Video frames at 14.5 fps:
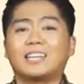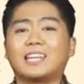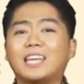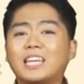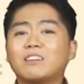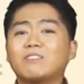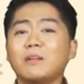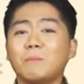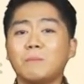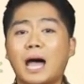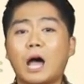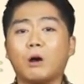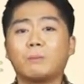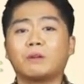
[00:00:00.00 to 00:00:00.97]
They even
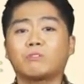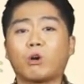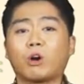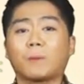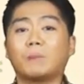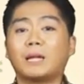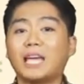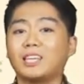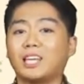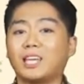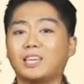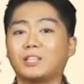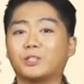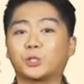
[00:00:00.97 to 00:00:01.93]
bow before
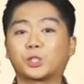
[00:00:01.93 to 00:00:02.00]
playing